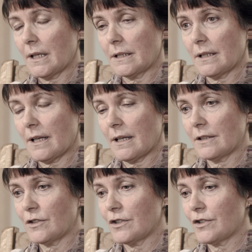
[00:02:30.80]
And
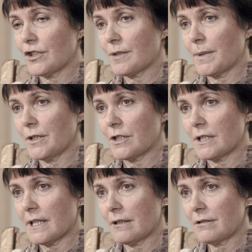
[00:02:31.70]
I just
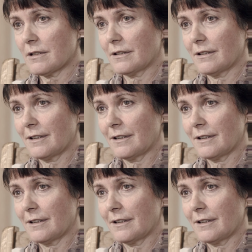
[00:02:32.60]
blurted out,